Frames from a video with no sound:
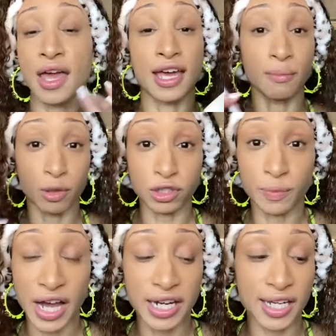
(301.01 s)
in both
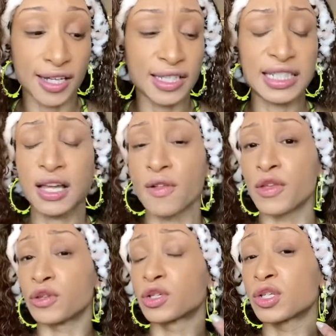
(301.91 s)
products.
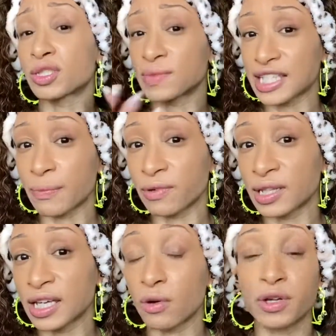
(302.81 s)
You can use them
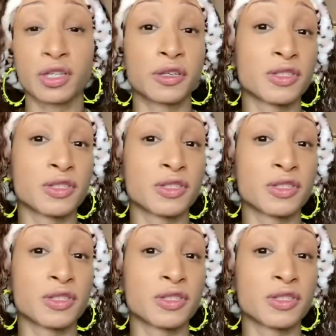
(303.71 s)
separately or you can